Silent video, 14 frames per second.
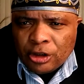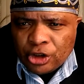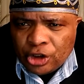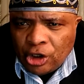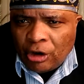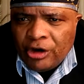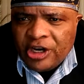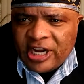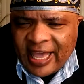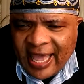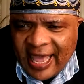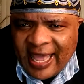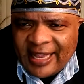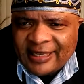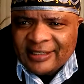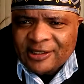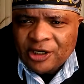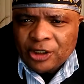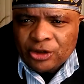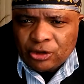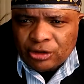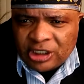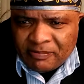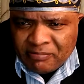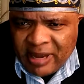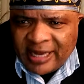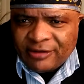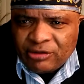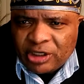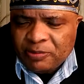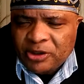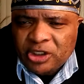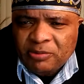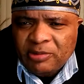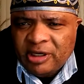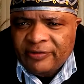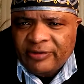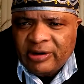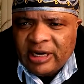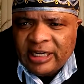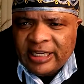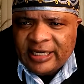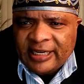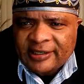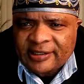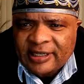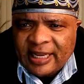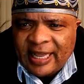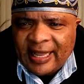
join hands to demand responsibility for our leaders.